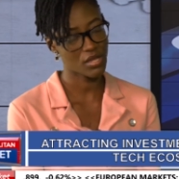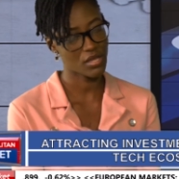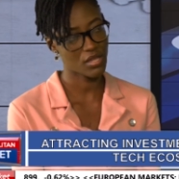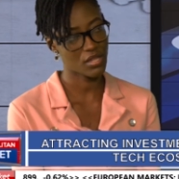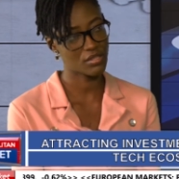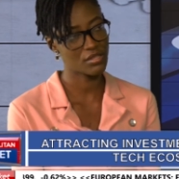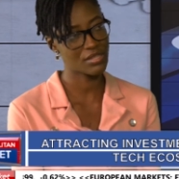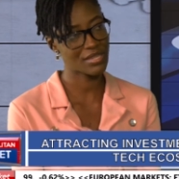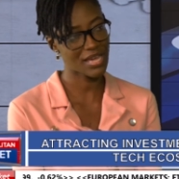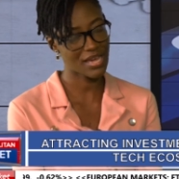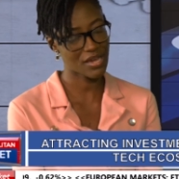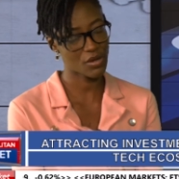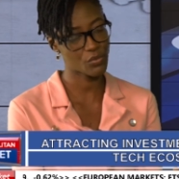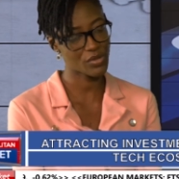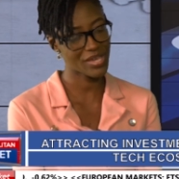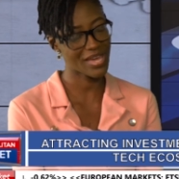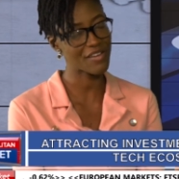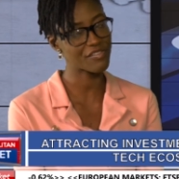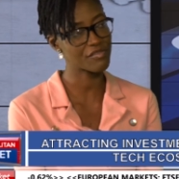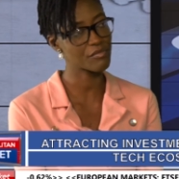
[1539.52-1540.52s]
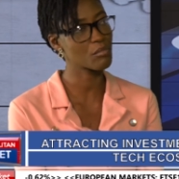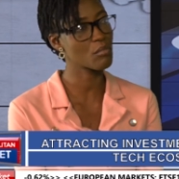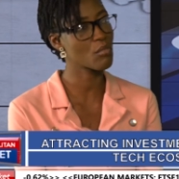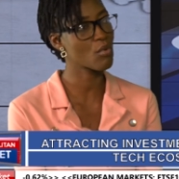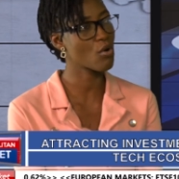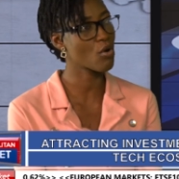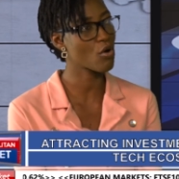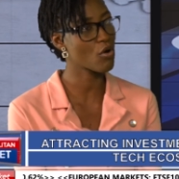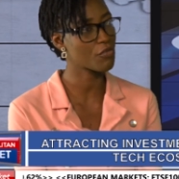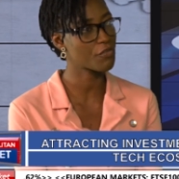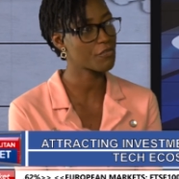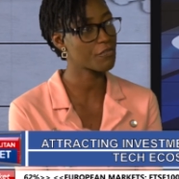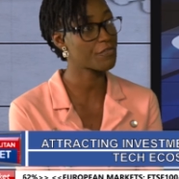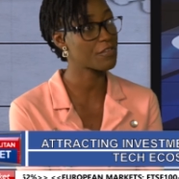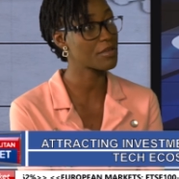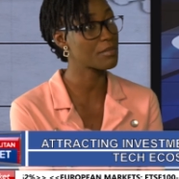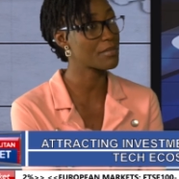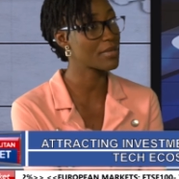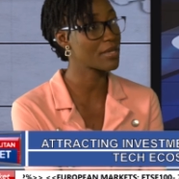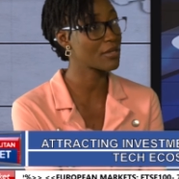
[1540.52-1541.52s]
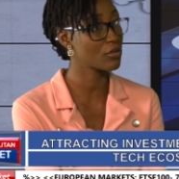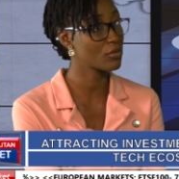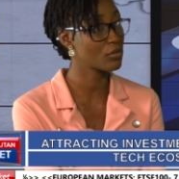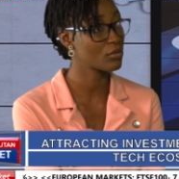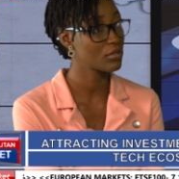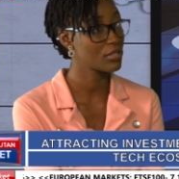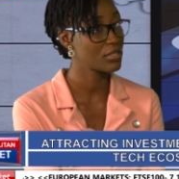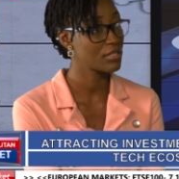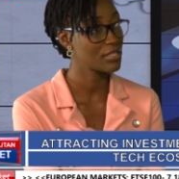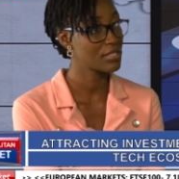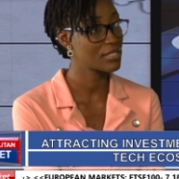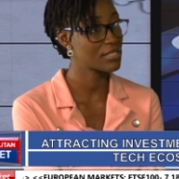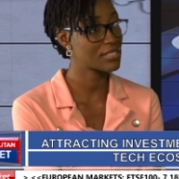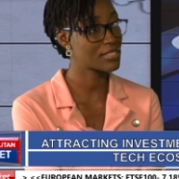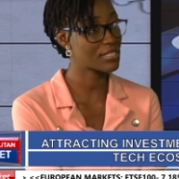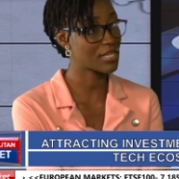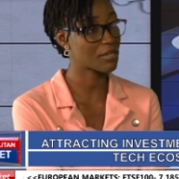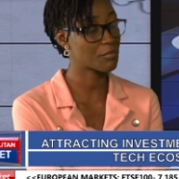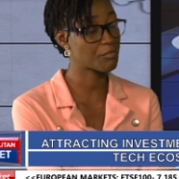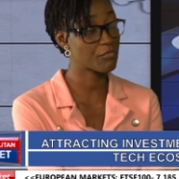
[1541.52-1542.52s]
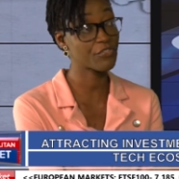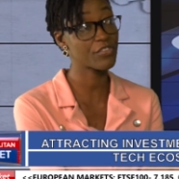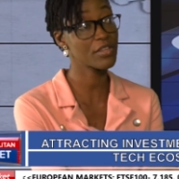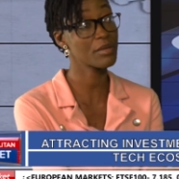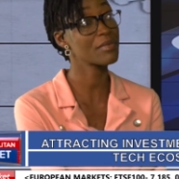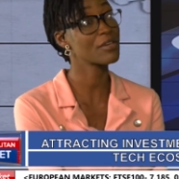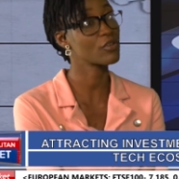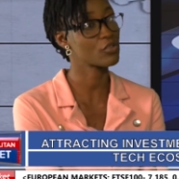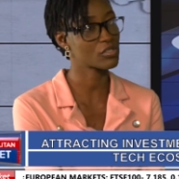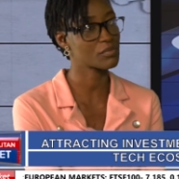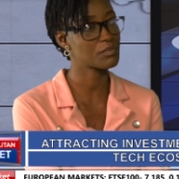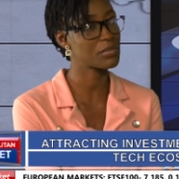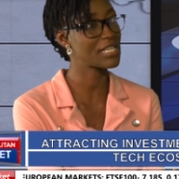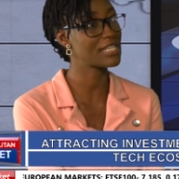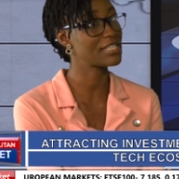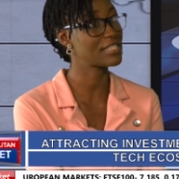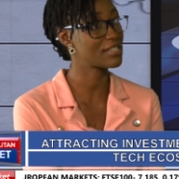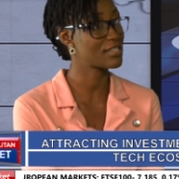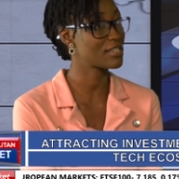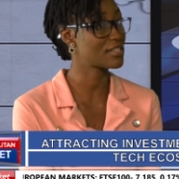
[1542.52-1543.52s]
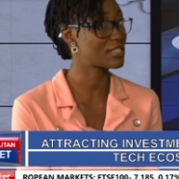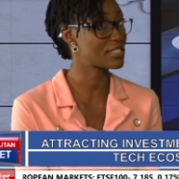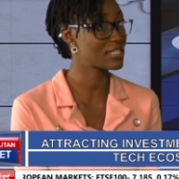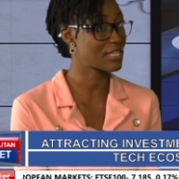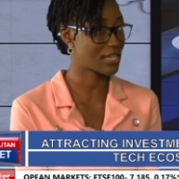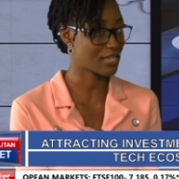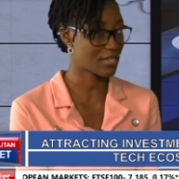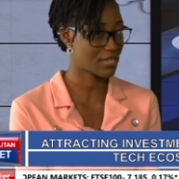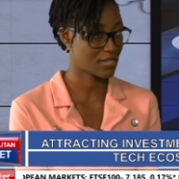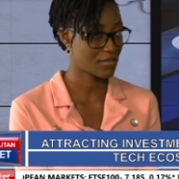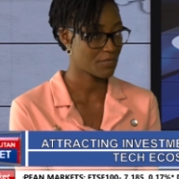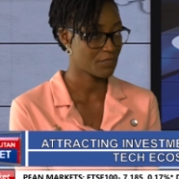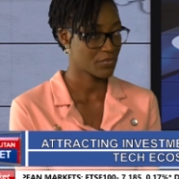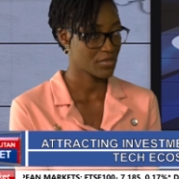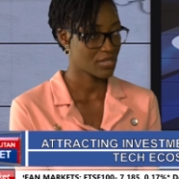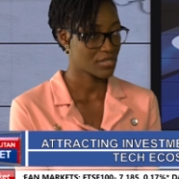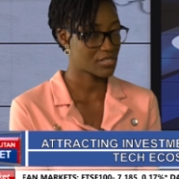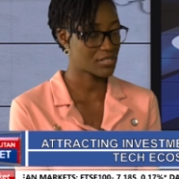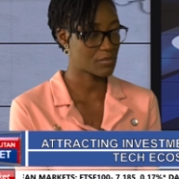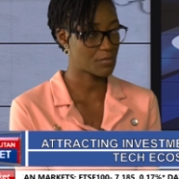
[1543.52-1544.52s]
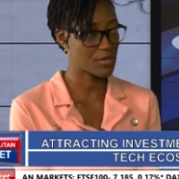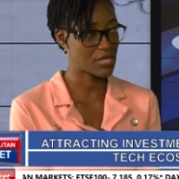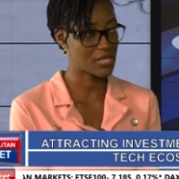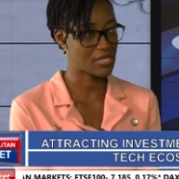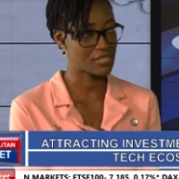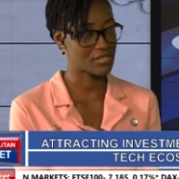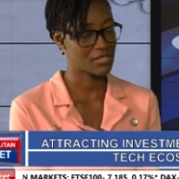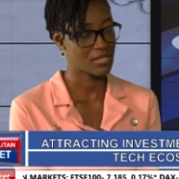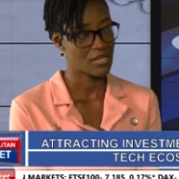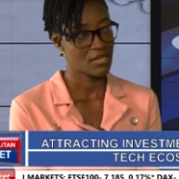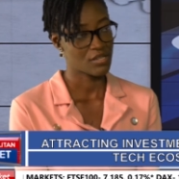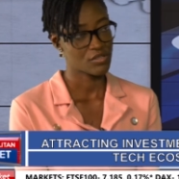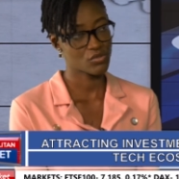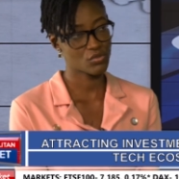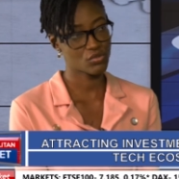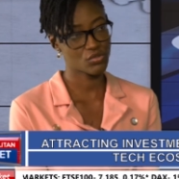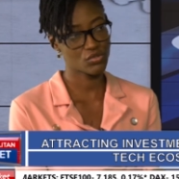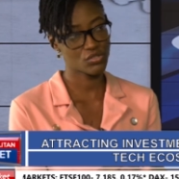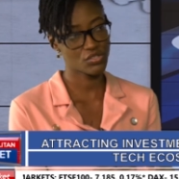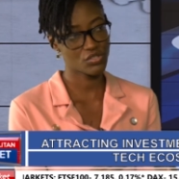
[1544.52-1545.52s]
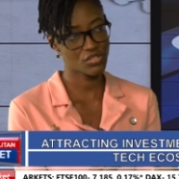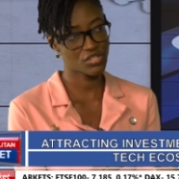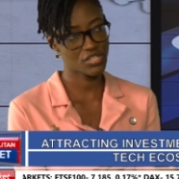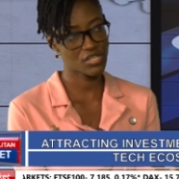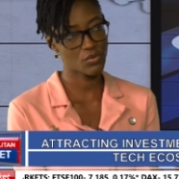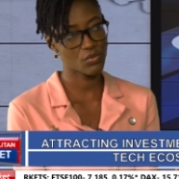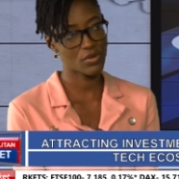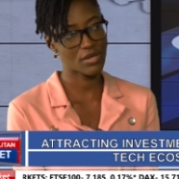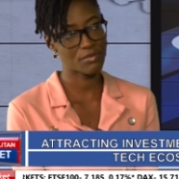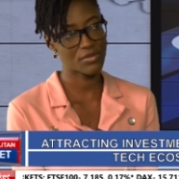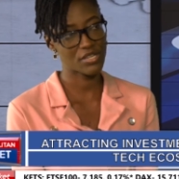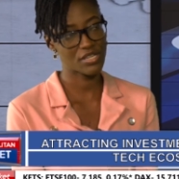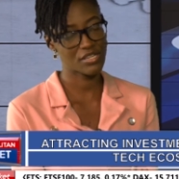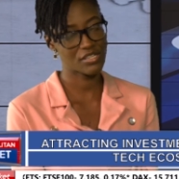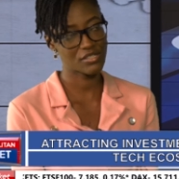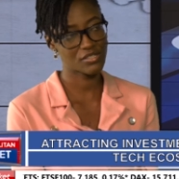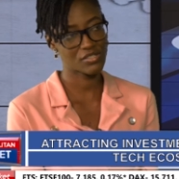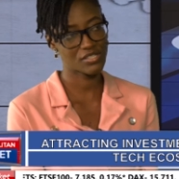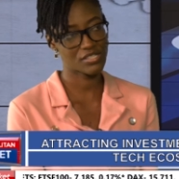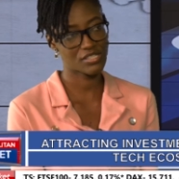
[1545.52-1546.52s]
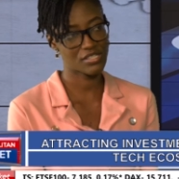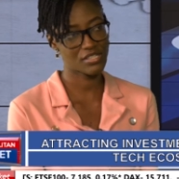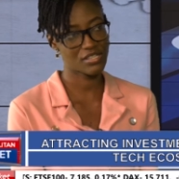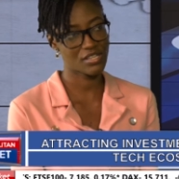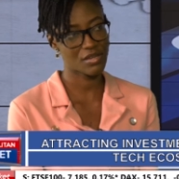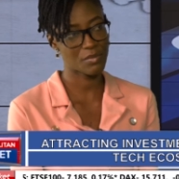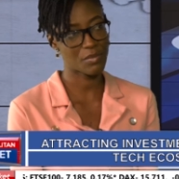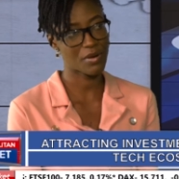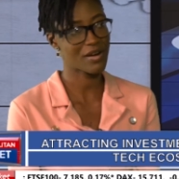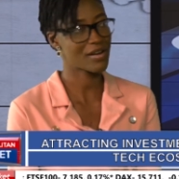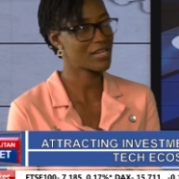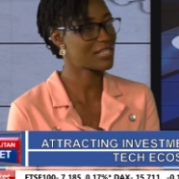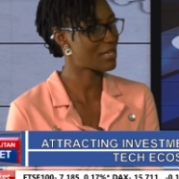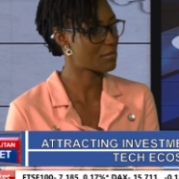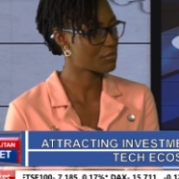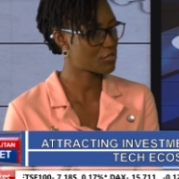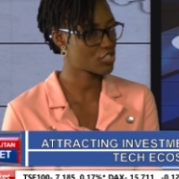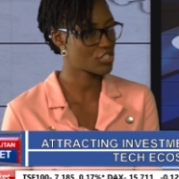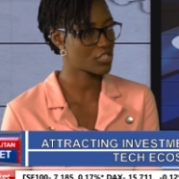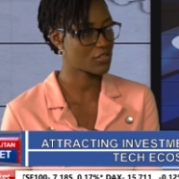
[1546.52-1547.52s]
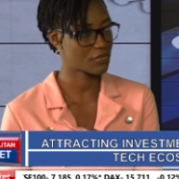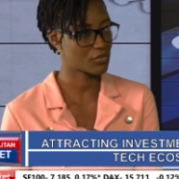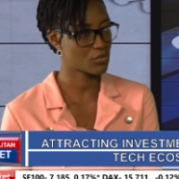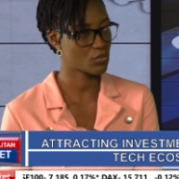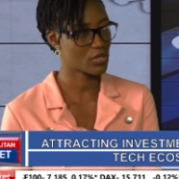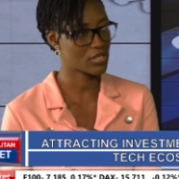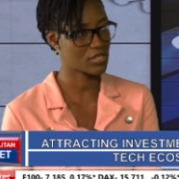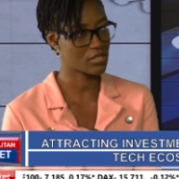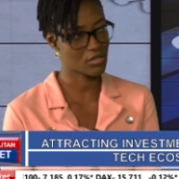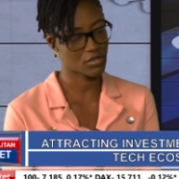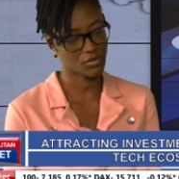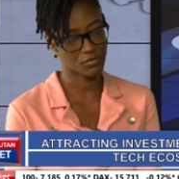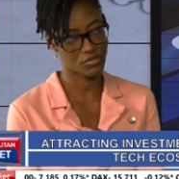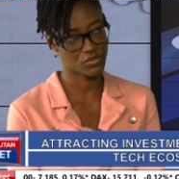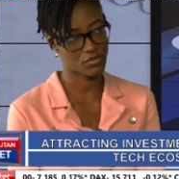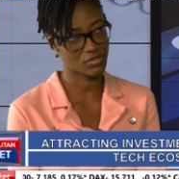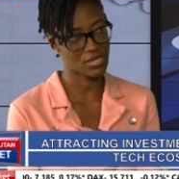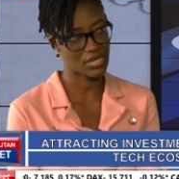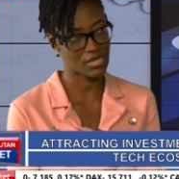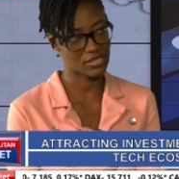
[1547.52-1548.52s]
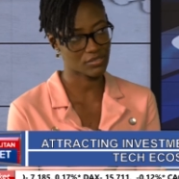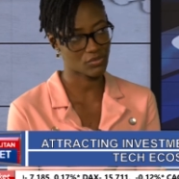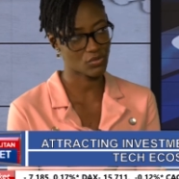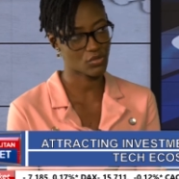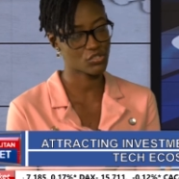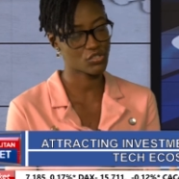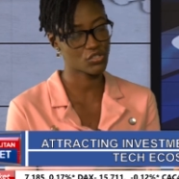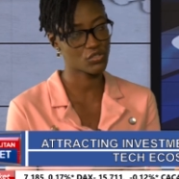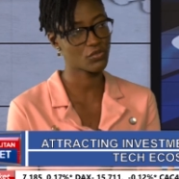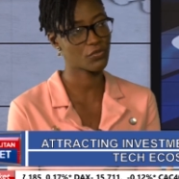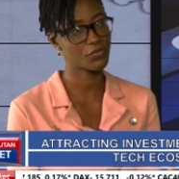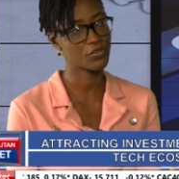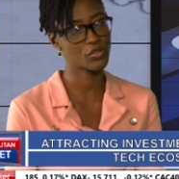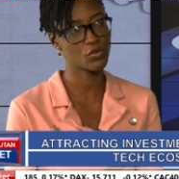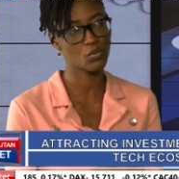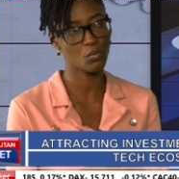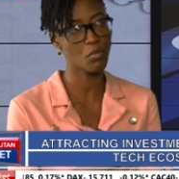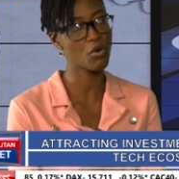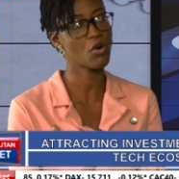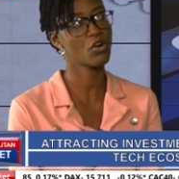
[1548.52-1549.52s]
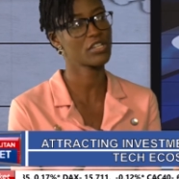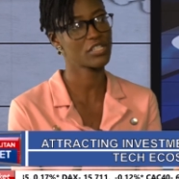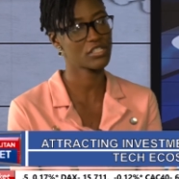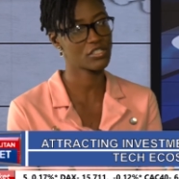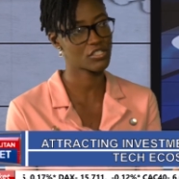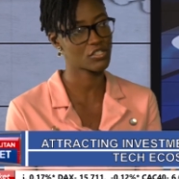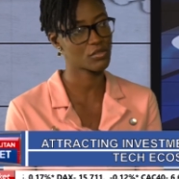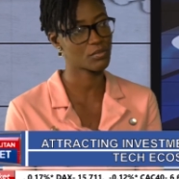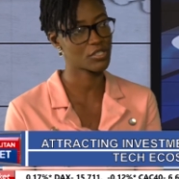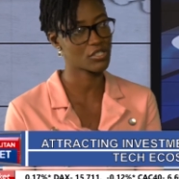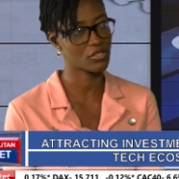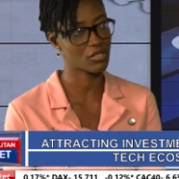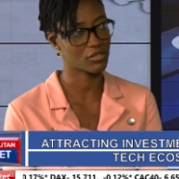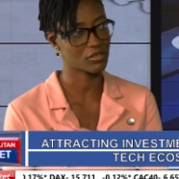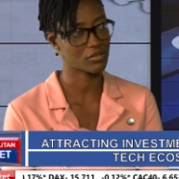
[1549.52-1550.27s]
Now we have more females playing in the tech space. So don't you think we are beginning to see a paradigm shift when it comes to that, or do you feel more needs to be done?